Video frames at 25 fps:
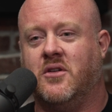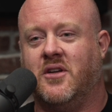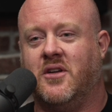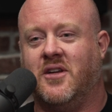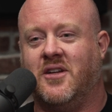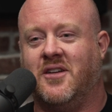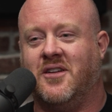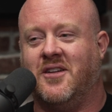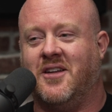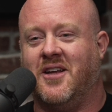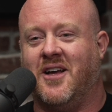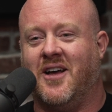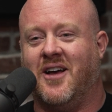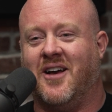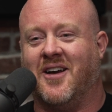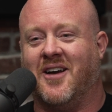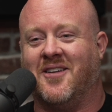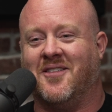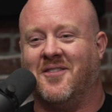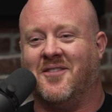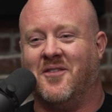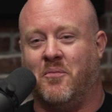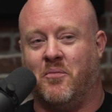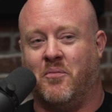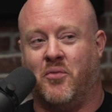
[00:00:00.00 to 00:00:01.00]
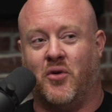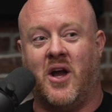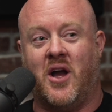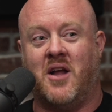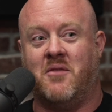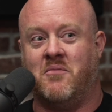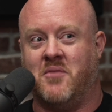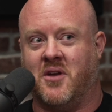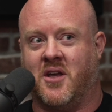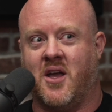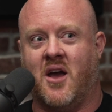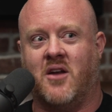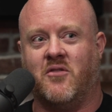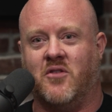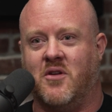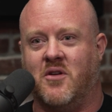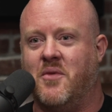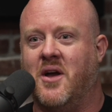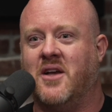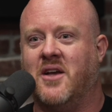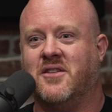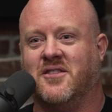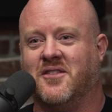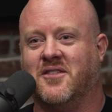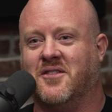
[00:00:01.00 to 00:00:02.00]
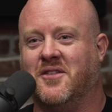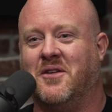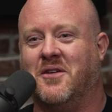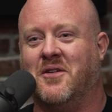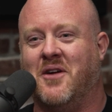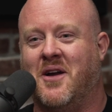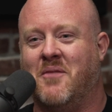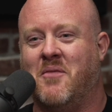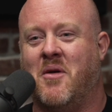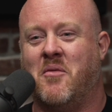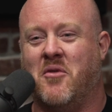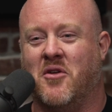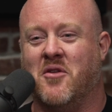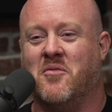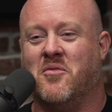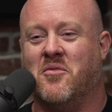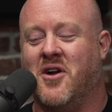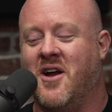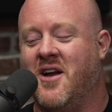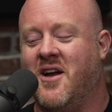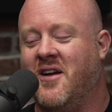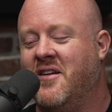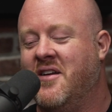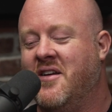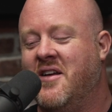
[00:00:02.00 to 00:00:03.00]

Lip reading: and your Brett and McHenry, basically, right? My brother Brett.